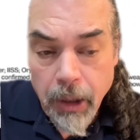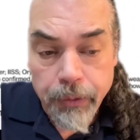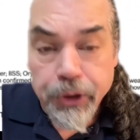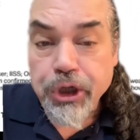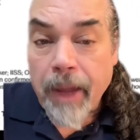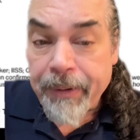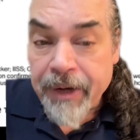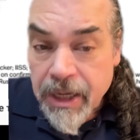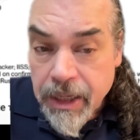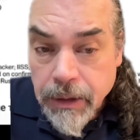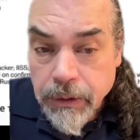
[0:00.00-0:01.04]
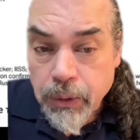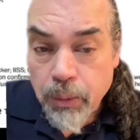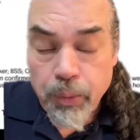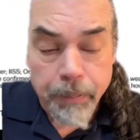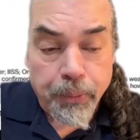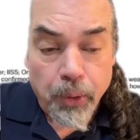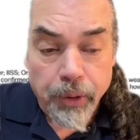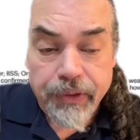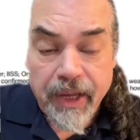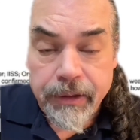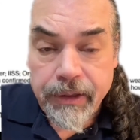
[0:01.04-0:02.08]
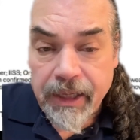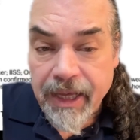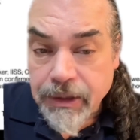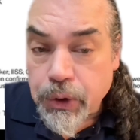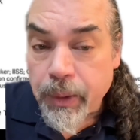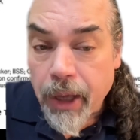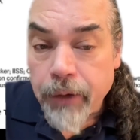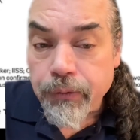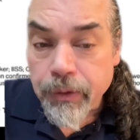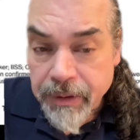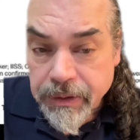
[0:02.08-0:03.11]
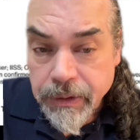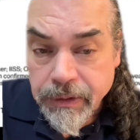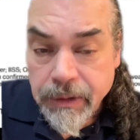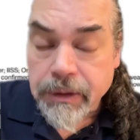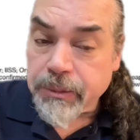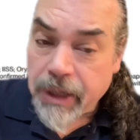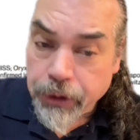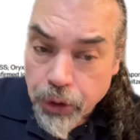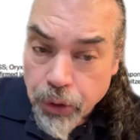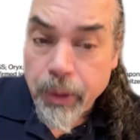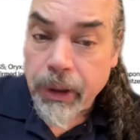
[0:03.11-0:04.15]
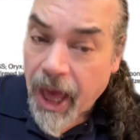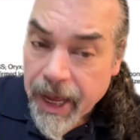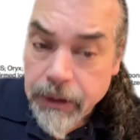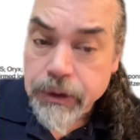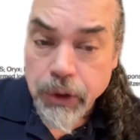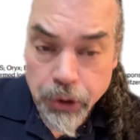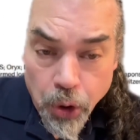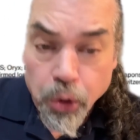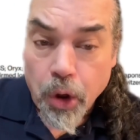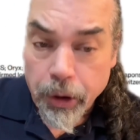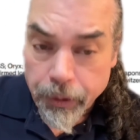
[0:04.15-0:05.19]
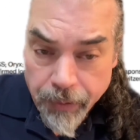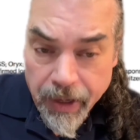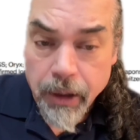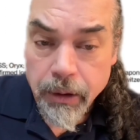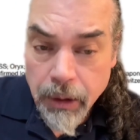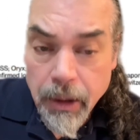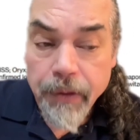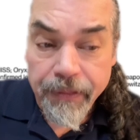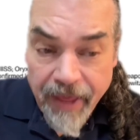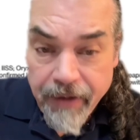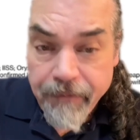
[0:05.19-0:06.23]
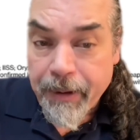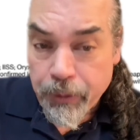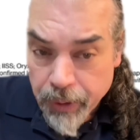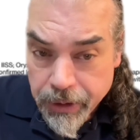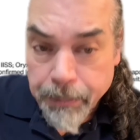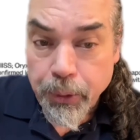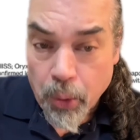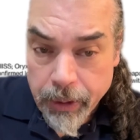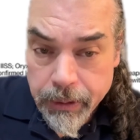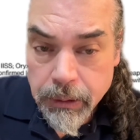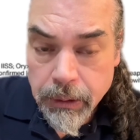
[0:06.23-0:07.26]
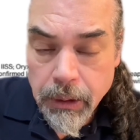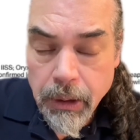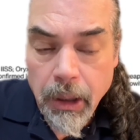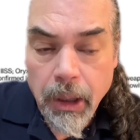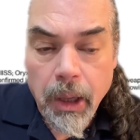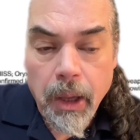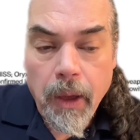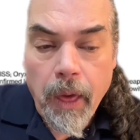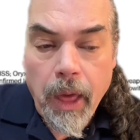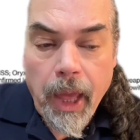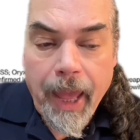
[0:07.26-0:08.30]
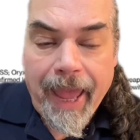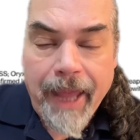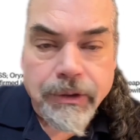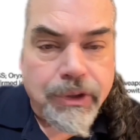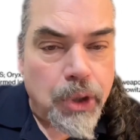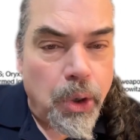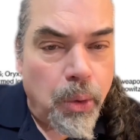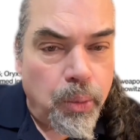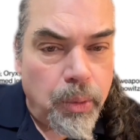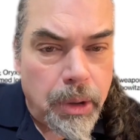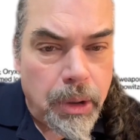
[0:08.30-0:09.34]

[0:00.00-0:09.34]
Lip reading: The Japanese report that the S-300 missile systems on the Kuril Islands are no longer there. They've been redeployed. And so